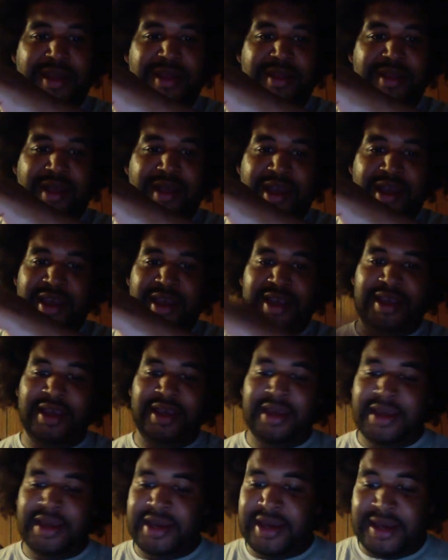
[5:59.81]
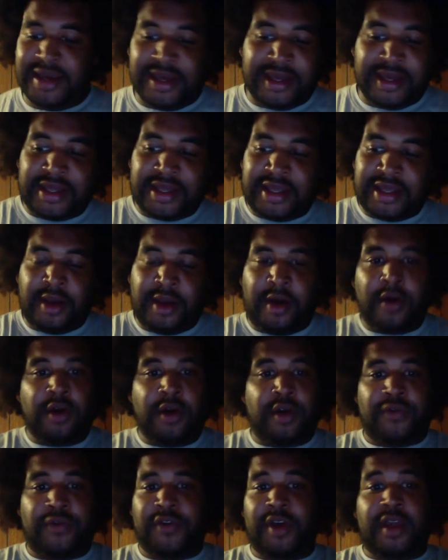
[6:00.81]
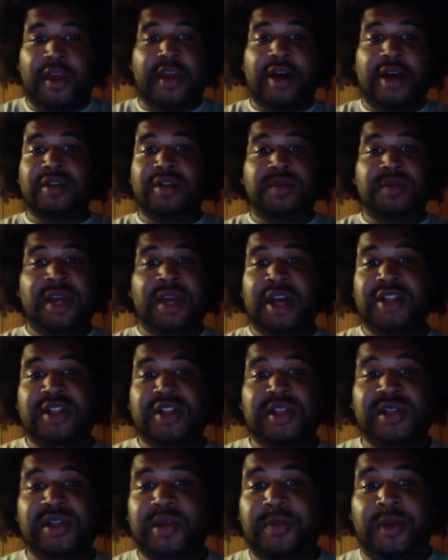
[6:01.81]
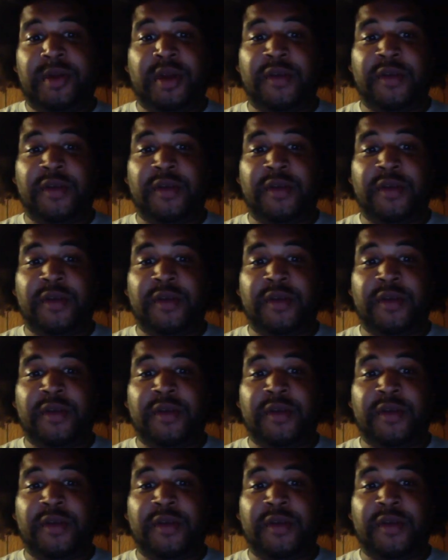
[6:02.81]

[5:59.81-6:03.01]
Like, if that was me, I'd just sleep on the